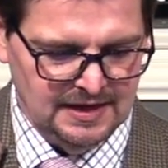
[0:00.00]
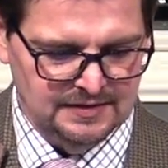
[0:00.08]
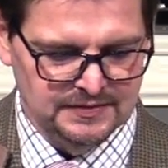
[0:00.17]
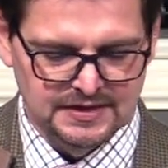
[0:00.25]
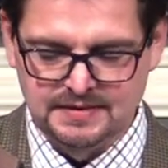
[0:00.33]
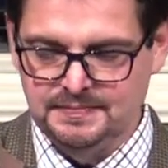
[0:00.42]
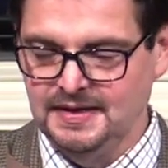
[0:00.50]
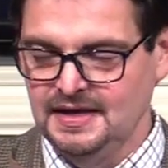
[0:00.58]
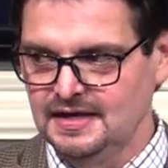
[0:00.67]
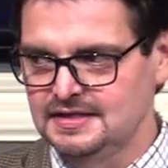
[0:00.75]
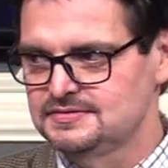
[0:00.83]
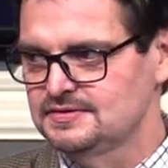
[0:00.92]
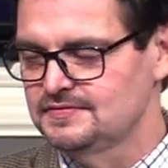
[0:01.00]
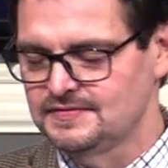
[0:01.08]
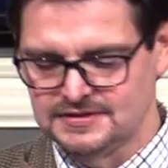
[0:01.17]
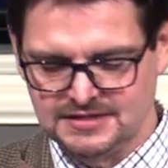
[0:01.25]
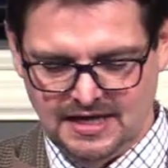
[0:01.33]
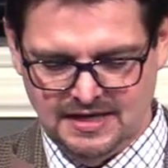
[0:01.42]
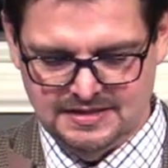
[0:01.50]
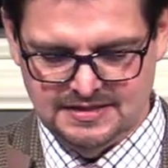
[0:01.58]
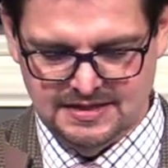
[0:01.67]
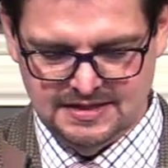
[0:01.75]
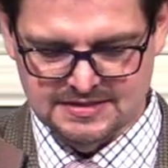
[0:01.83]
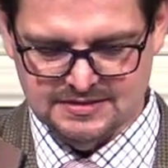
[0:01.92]
And it really begins with verse
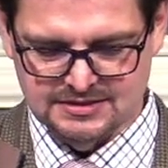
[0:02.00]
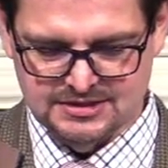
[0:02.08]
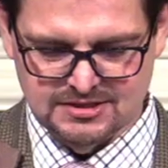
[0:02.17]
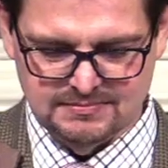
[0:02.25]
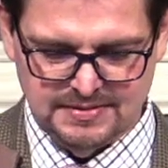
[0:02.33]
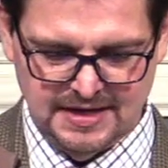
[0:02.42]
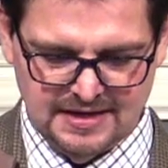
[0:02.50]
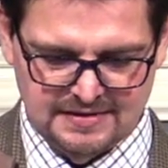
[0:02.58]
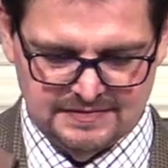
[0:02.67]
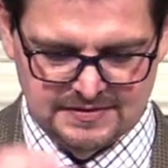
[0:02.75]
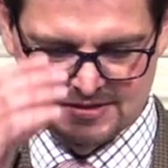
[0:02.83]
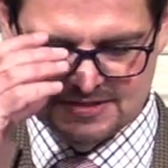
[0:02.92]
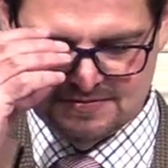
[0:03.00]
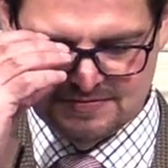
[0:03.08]
18. So let's jump back a verse.